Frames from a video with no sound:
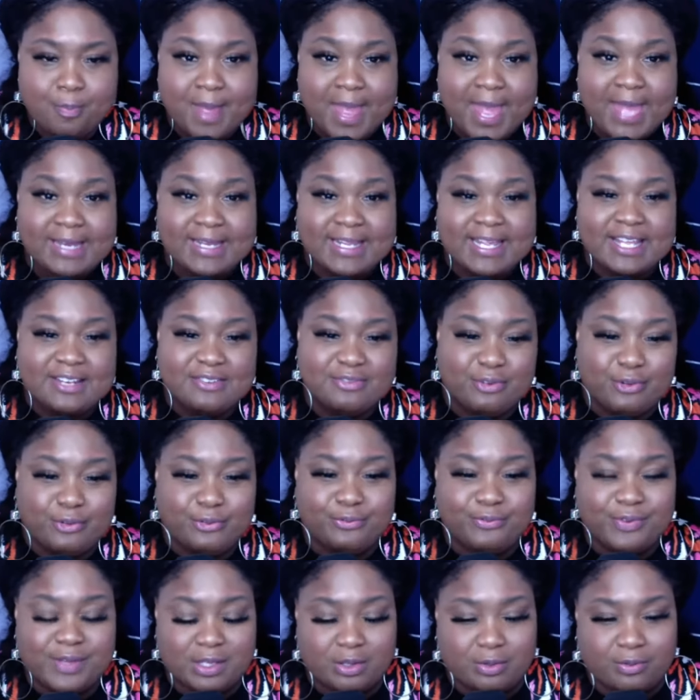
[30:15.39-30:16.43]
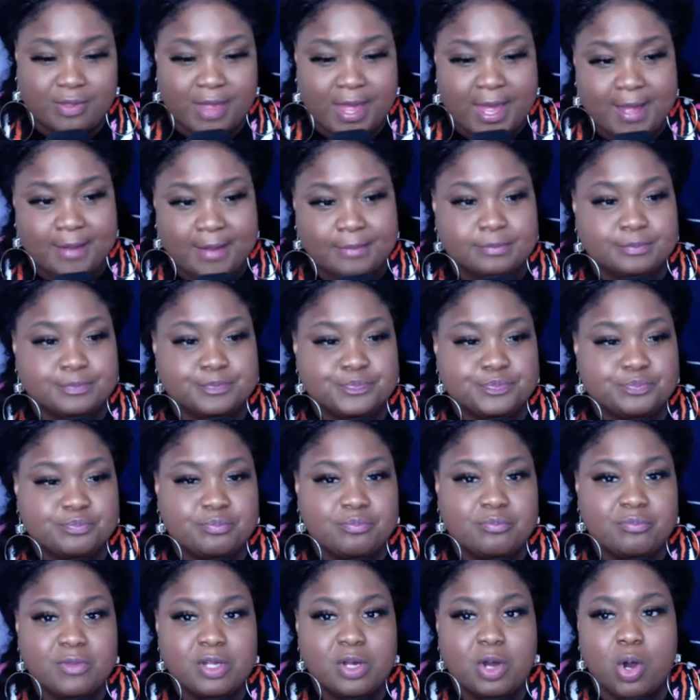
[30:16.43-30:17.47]
man can fulfill that.
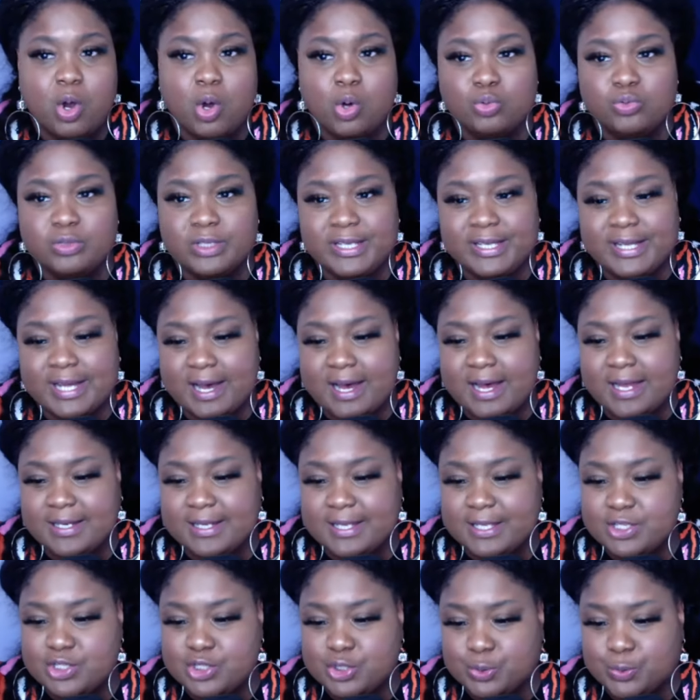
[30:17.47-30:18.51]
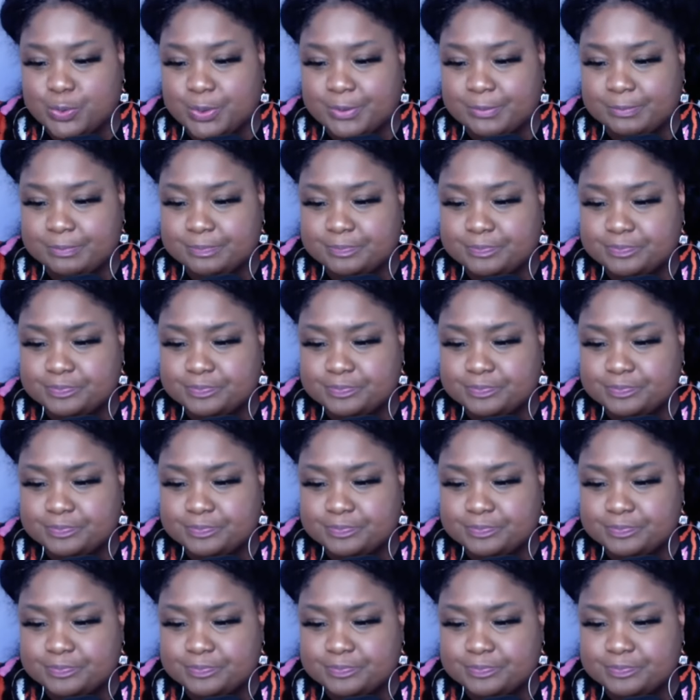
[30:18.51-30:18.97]
Only God can do it.